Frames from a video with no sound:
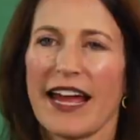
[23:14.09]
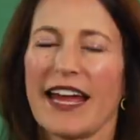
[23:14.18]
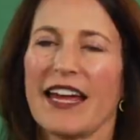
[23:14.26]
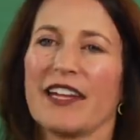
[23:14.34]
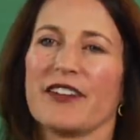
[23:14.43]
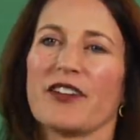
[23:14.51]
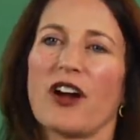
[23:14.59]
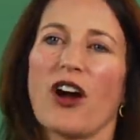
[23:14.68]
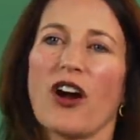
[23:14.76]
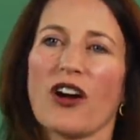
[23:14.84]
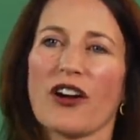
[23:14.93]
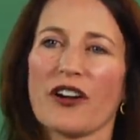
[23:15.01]
and
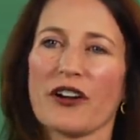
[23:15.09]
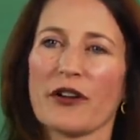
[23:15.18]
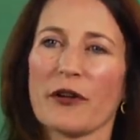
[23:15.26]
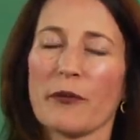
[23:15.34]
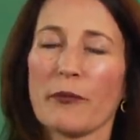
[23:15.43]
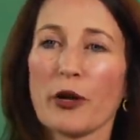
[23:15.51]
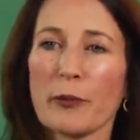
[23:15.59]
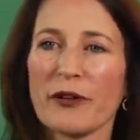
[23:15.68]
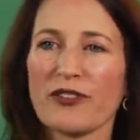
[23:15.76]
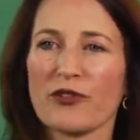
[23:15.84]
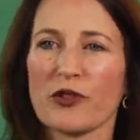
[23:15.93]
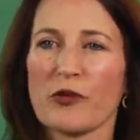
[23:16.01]
our
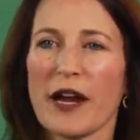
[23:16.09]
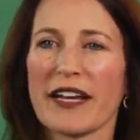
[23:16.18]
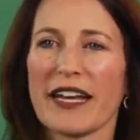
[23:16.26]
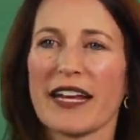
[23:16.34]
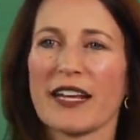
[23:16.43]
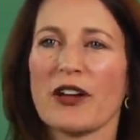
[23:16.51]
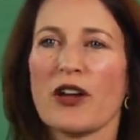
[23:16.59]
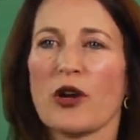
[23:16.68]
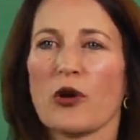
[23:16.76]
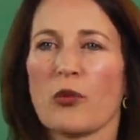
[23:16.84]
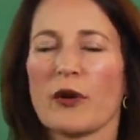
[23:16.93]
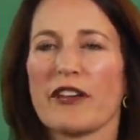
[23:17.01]
purpose for writing,
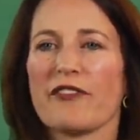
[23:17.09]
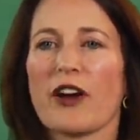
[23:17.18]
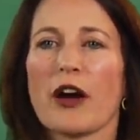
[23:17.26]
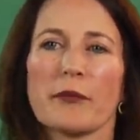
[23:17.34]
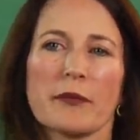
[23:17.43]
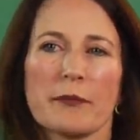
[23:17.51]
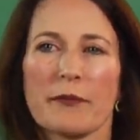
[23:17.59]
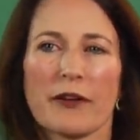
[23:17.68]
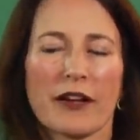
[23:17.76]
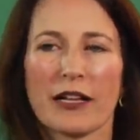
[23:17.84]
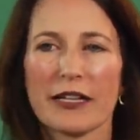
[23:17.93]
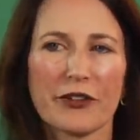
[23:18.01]
we've gotten
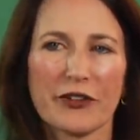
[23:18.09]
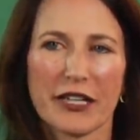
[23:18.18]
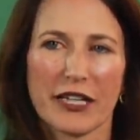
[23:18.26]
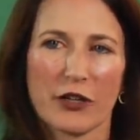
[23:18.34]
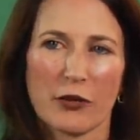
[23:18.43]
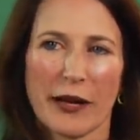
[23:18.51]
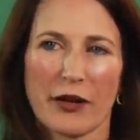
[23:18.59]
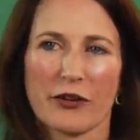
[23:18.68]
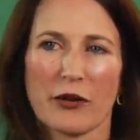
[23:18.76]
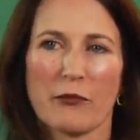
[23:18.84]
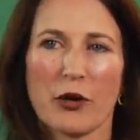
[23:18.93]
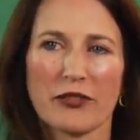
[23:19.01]
clarity around
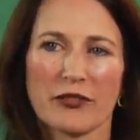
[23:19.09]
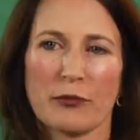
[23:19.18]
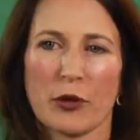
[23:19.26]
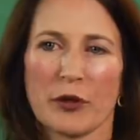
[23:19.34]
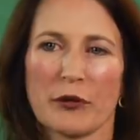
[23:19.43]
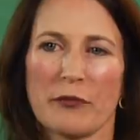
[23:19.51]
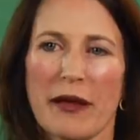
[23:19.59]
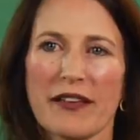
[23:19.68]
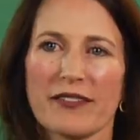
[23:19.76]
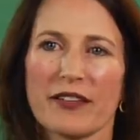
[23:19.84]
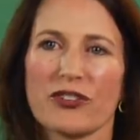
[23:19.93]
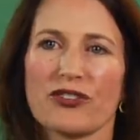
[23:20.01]
our most important
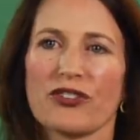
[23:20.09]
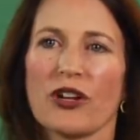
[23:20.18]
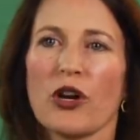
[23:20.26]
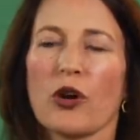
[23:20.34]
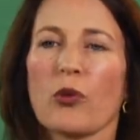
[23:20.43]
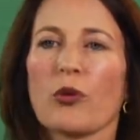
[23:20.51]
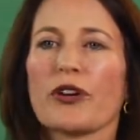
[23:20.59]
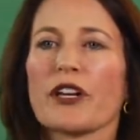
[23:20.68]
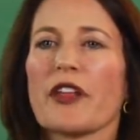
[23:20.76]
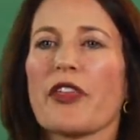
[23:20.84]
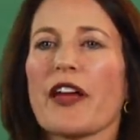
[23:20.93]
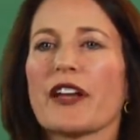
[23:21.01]
message, we're going
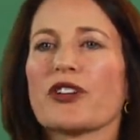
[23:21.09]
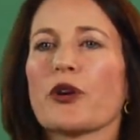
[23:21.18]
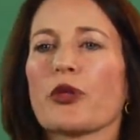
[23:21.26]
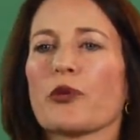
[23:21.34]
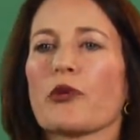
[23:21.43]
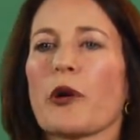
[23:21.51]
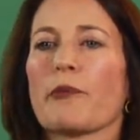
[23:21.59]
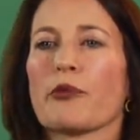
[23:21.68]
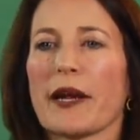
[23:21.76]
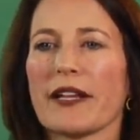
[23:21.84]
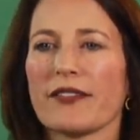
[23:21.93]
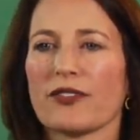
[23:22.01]
to then go through a
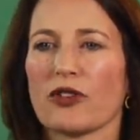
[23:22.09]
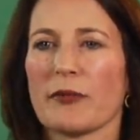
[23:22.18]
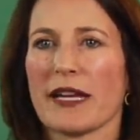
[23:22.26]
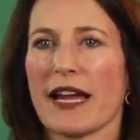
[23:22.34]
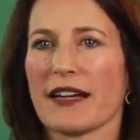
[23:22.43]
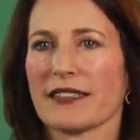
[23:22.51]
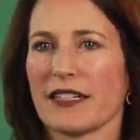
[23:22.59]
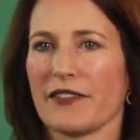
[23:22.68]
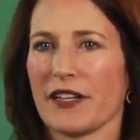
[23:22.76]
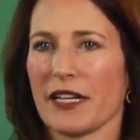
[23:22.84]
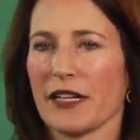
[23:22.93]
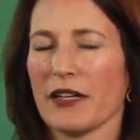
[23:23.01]
brainstorming
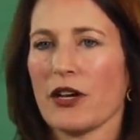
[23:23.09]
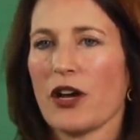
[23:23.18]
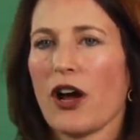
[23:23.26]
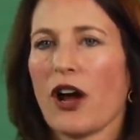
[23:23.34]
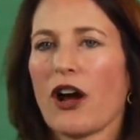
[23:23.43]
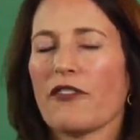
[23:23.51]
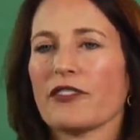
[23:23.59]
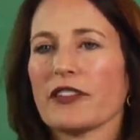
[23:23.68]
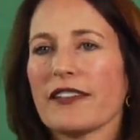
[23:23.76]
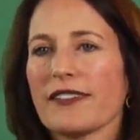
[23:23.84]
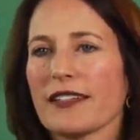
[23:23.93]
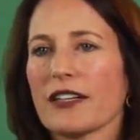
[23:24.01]
activity of
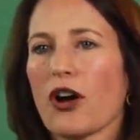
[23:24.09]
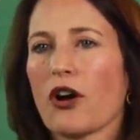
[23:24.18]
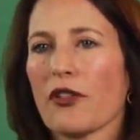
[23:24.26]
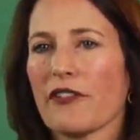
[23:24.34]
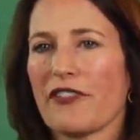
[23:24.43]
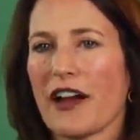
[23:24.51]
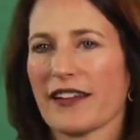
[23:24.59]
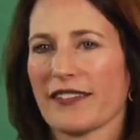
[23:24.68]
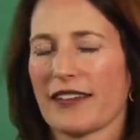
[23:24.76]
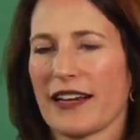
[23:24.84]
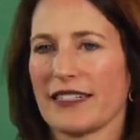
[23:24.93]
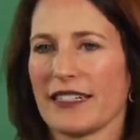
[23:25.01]
listing all the facts
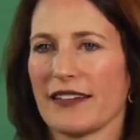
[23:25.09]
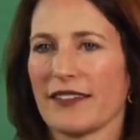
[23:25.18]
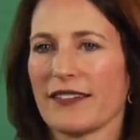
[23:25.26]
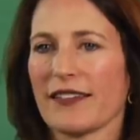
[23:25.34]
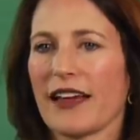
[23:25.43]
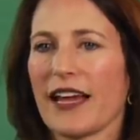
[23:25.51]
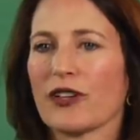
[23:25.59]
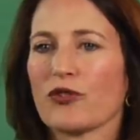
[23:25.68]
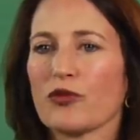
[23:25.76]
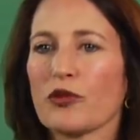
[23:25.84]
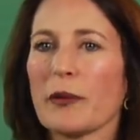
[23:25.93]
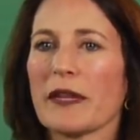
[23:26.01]
and ideas and
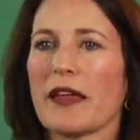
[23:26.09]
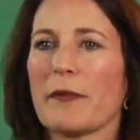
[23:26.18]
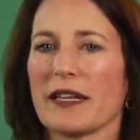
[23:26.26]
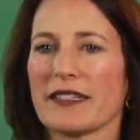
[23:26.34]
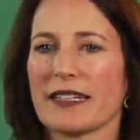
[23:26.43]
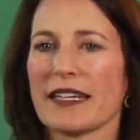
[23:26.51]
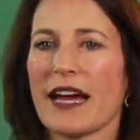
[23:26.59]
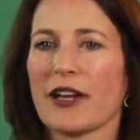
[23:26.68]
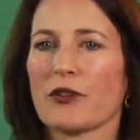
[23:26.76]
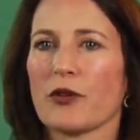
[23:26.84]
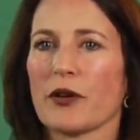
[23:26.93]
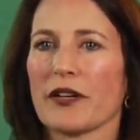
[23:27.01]
grouping them into
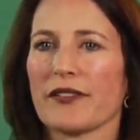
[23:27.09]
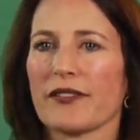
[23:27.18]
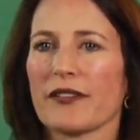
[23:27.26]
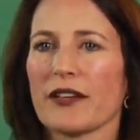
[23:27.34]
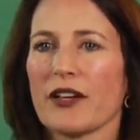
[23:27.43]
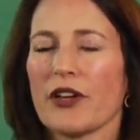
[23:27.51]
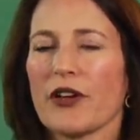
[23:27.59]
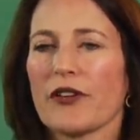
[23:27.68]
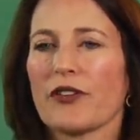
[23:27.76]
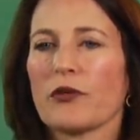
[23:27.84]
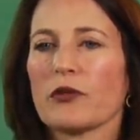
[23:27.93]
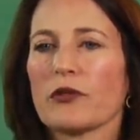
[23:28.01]
categories.
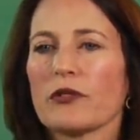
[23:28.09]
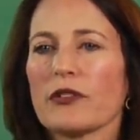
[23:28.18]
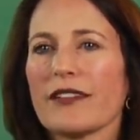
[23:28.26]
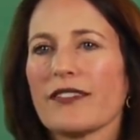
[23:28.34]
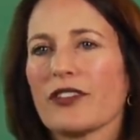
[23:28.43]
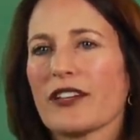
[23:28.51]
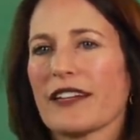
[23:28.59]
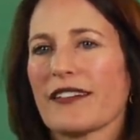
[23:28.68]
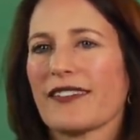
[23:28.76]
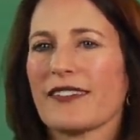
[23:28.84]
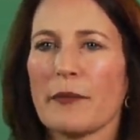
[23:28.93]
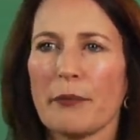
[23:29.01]
So let's look at a
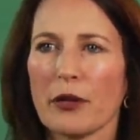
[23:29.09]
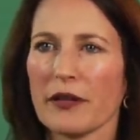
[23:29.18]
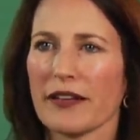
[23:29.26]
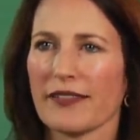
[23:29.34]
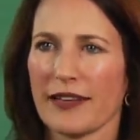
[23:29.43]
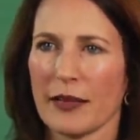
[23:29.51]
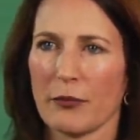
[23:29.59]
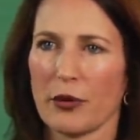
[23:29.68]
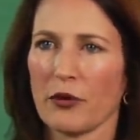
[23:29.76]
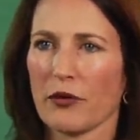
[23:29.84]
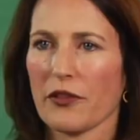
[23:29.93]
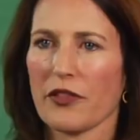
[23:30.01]
simple
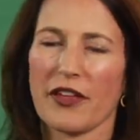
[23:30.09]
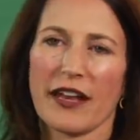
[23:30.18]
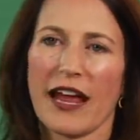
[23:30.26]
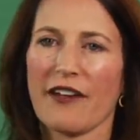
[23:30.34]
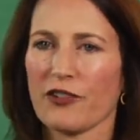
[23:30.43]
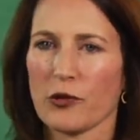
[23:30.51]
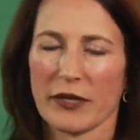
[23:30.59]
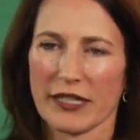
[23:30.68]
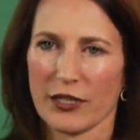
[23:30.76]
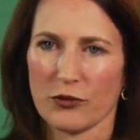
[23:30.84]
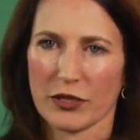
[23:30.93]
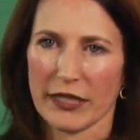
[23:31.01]
example that everyone
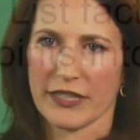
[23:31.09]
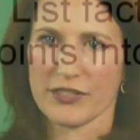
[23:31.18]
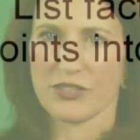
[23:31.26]
can relate